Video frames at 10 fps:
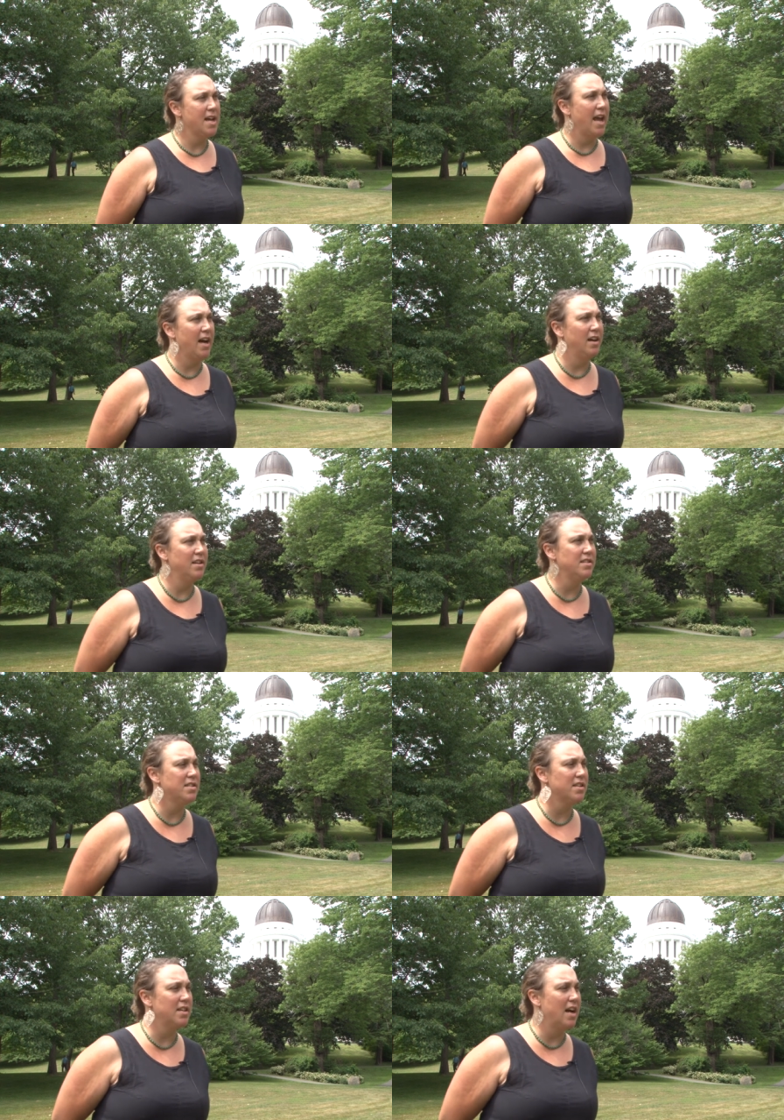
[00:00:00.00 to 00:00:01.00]

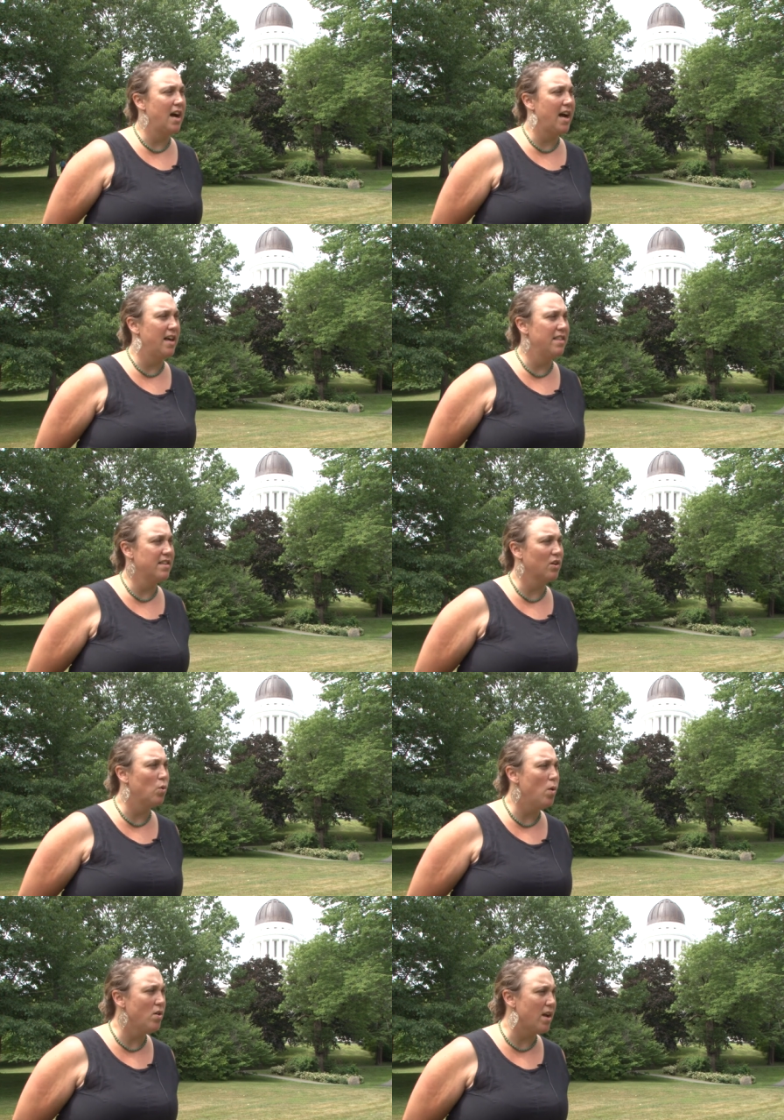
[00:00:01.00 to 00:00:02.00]
And uh, the
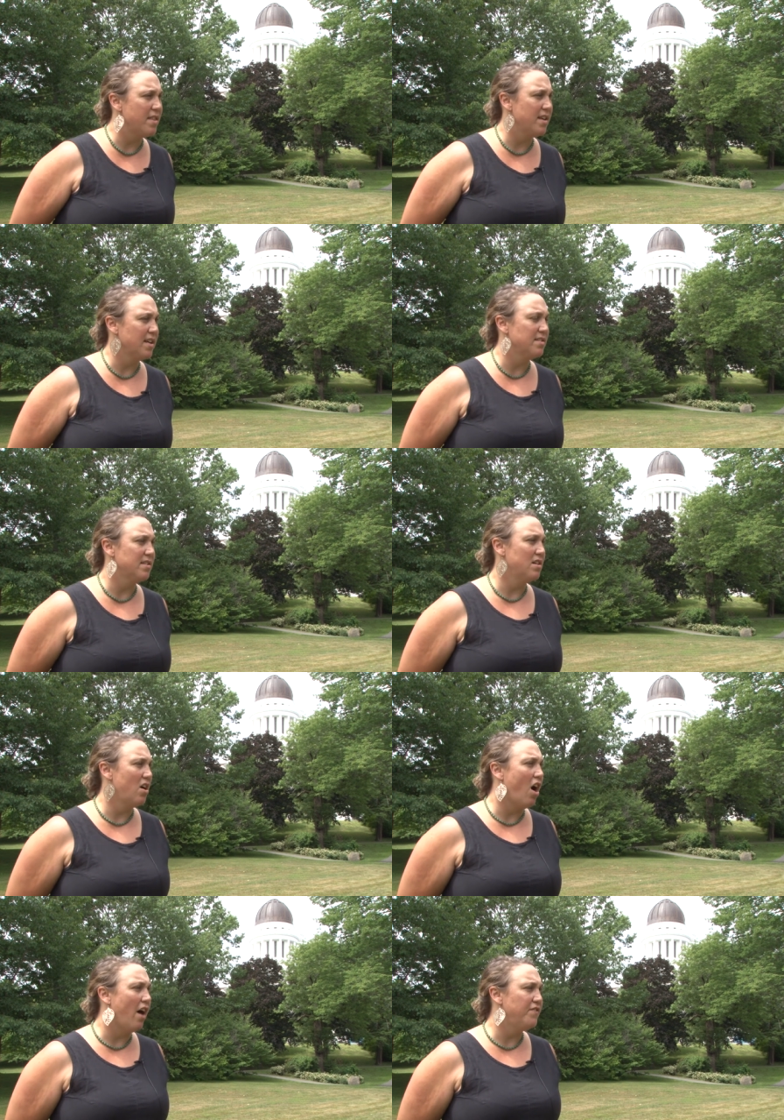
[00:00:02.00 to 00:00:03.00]
quote, I think, is uh,
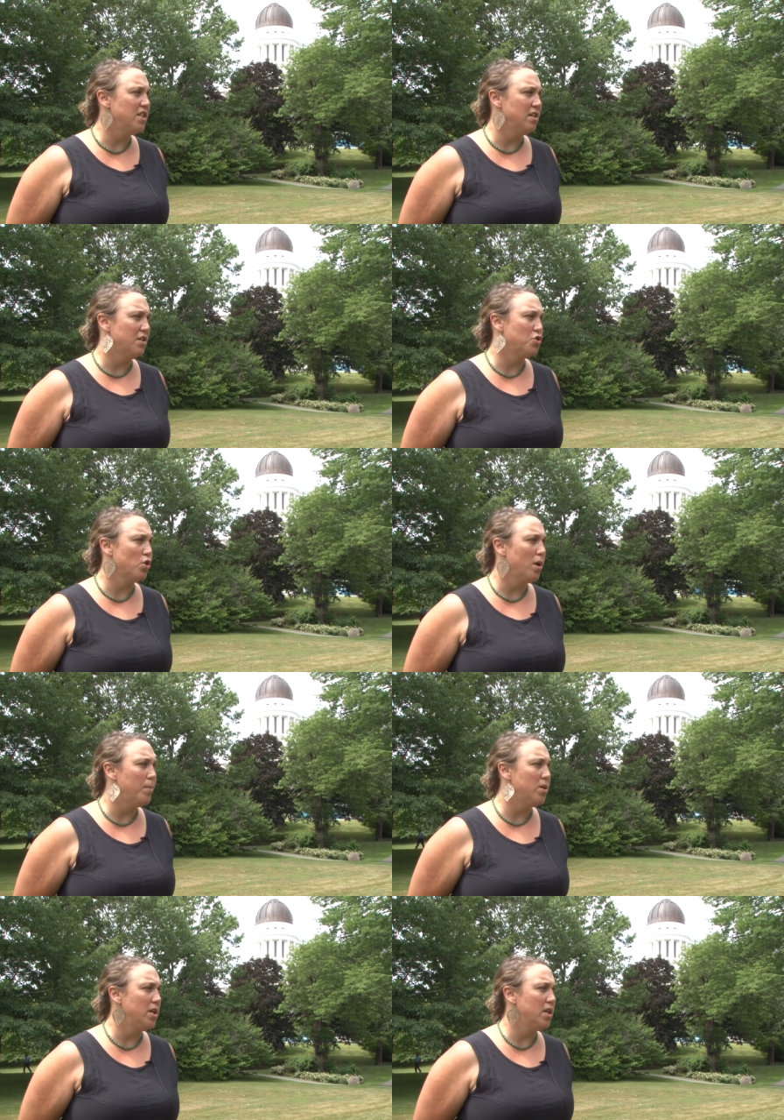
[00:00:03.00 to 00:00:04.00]
often
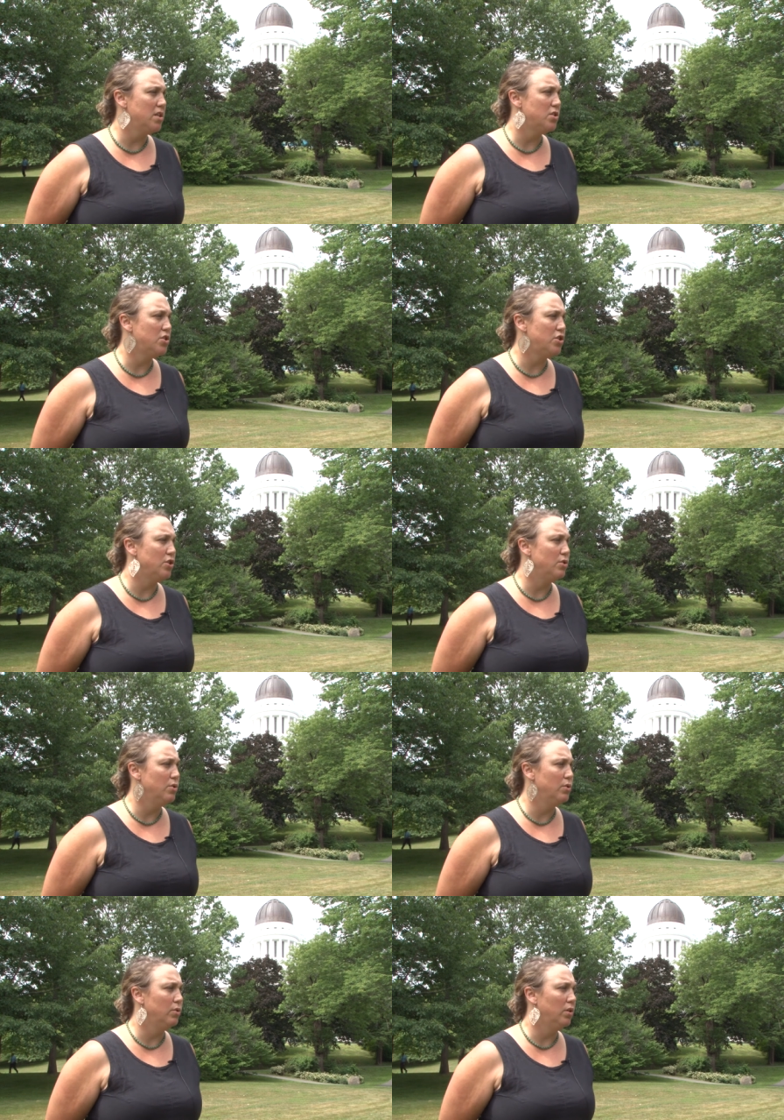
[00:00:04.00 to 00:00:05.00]
attributed
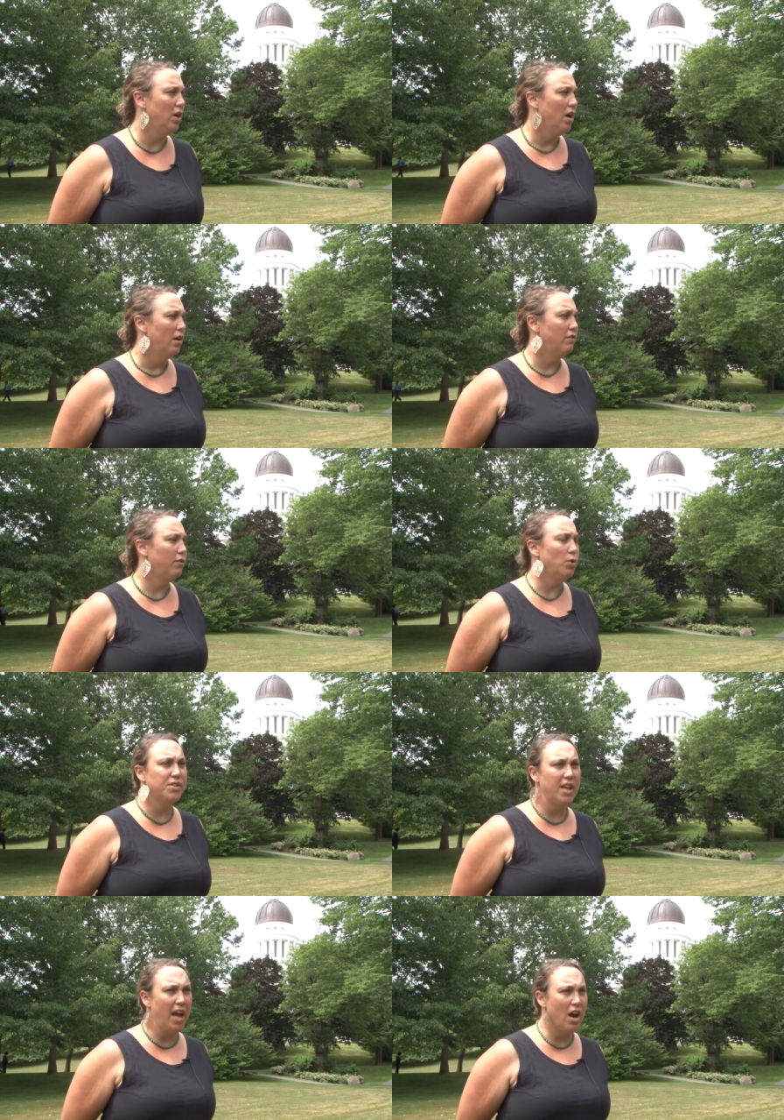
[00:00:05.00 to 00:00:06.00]
to
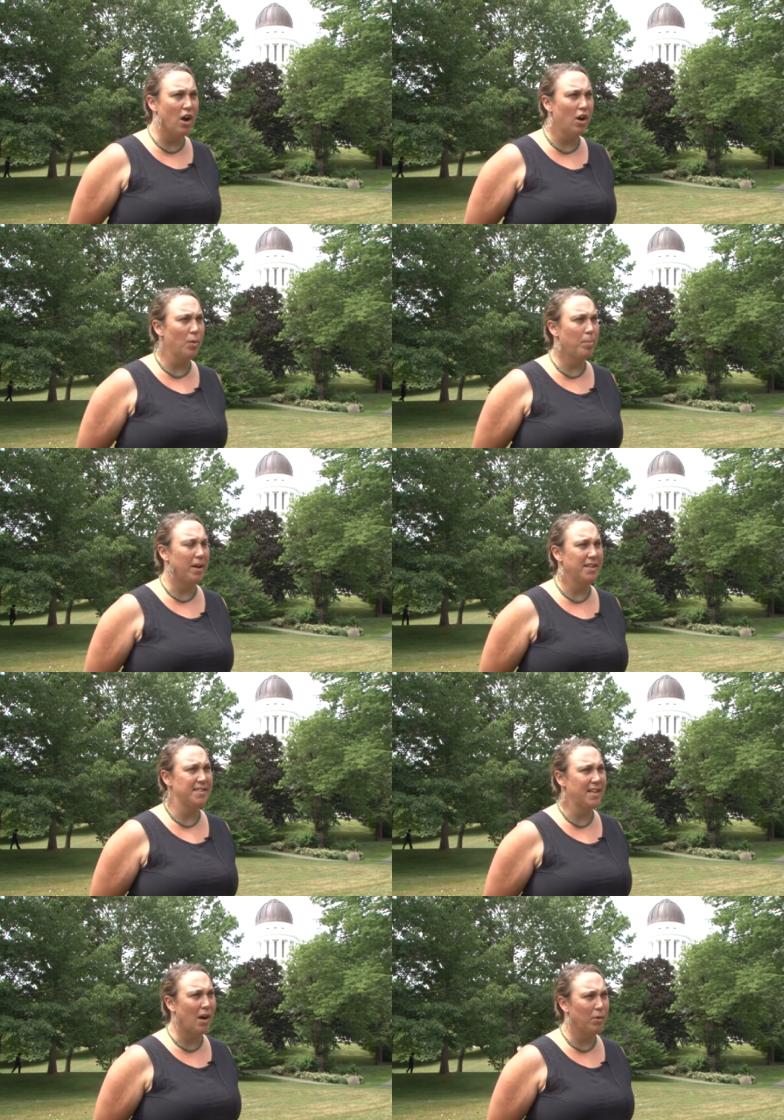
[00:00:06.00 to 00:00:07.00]
Voltaire, but
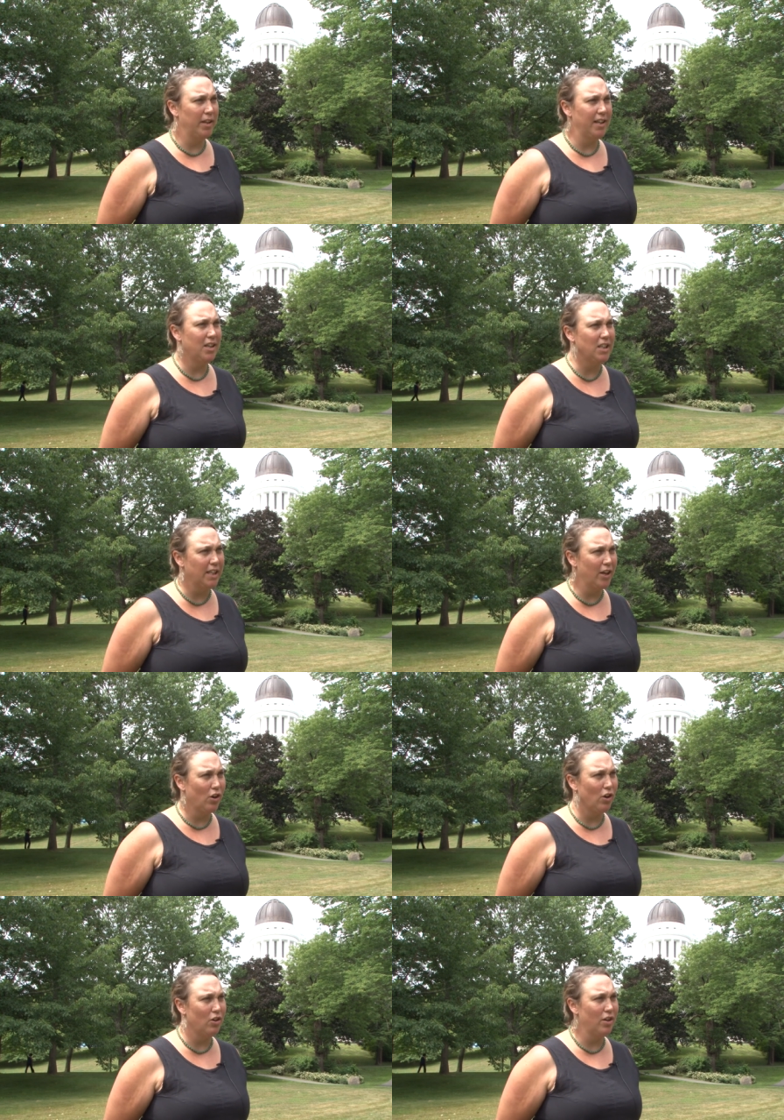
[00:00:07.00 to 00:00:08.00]
it's not really
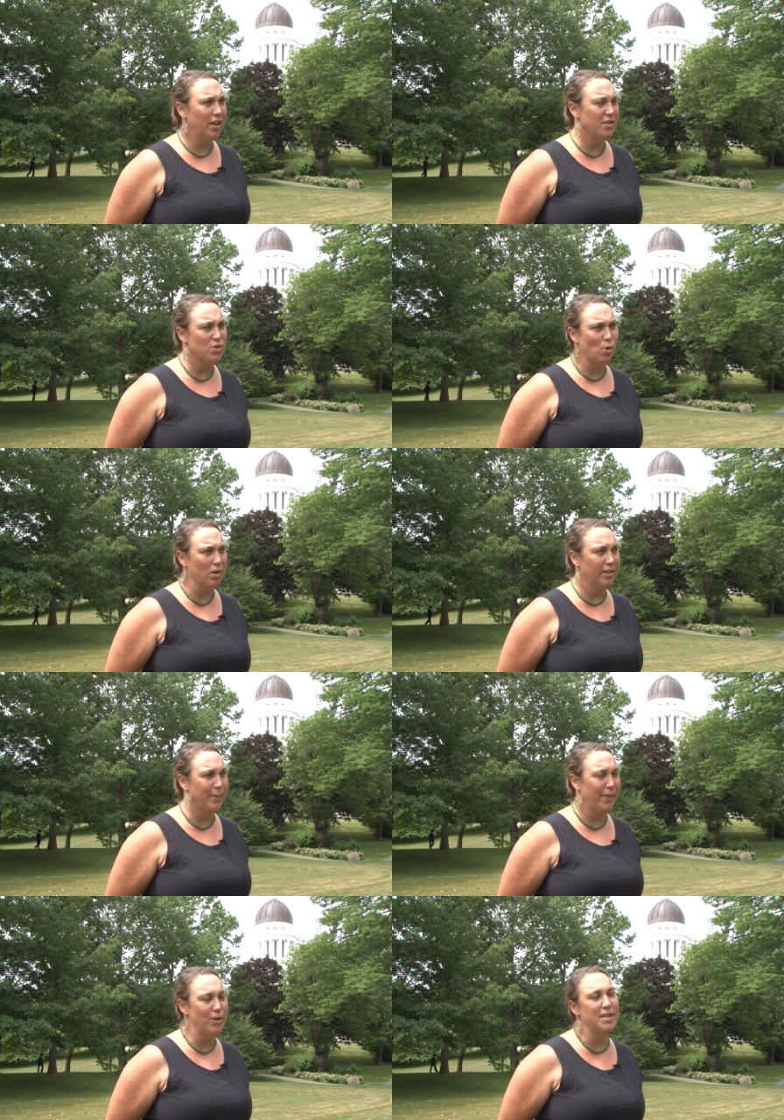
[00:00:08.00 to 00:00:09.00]
clear historically
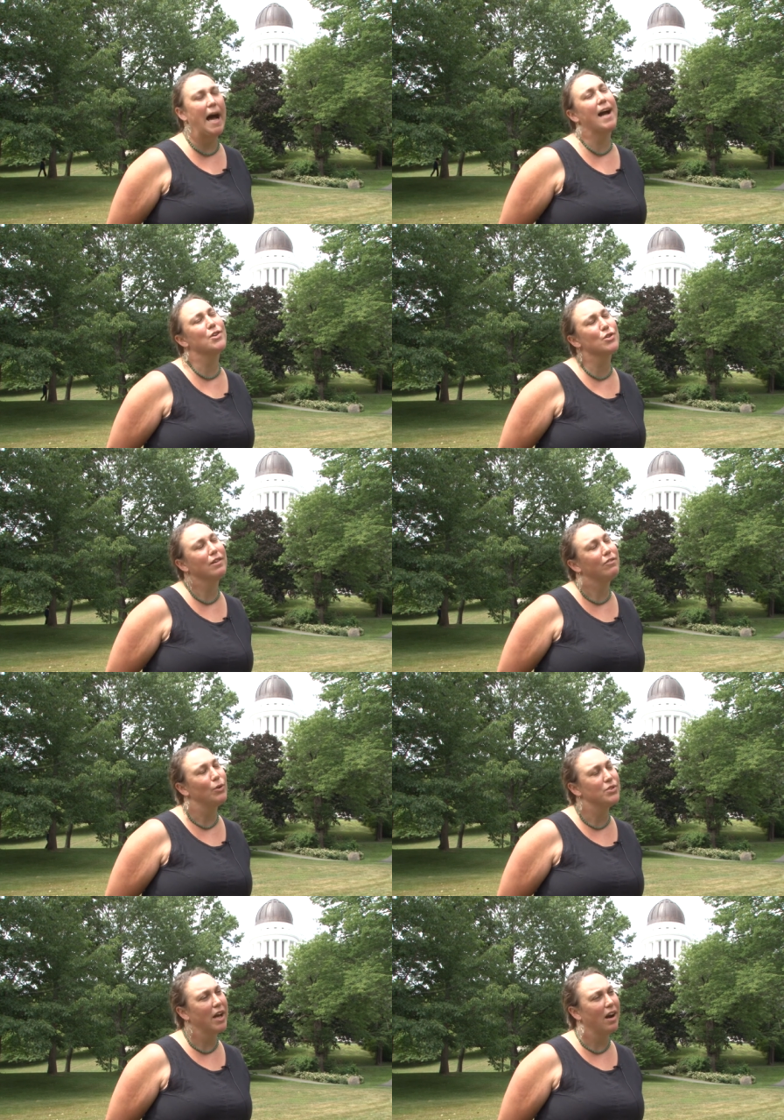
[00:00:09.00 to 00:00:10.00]
whether it's actually
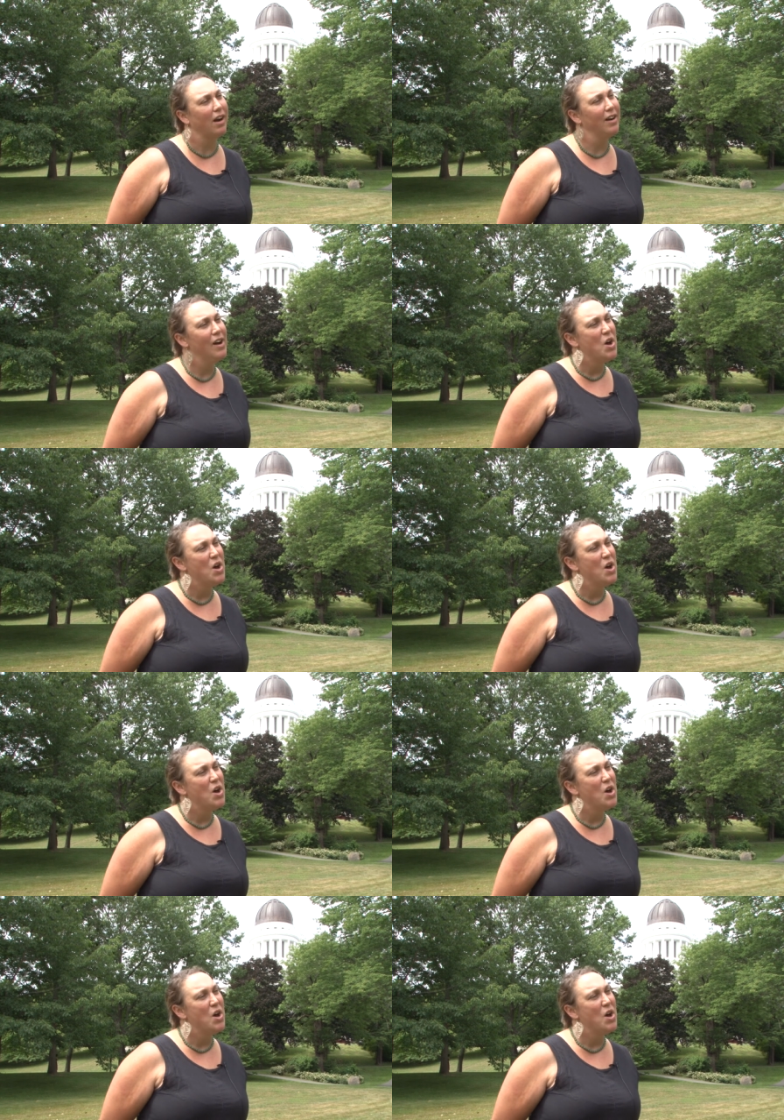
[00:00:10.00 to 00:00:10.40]
Voltaire.